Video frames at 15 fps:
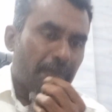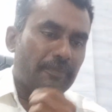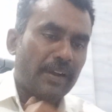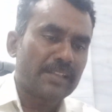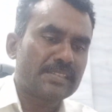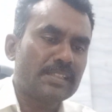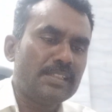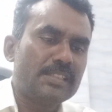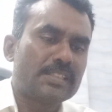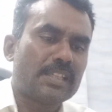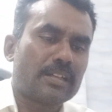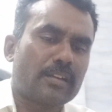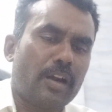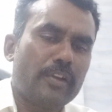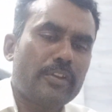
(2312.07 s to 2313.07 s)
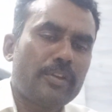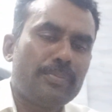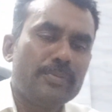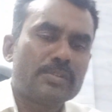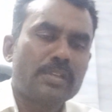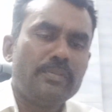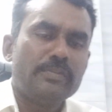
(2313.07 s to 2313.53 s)
Function is the
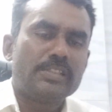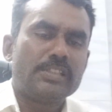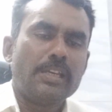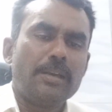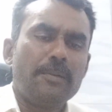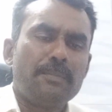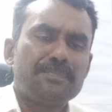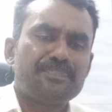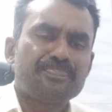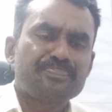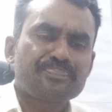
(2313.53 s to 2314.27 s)
contribution which a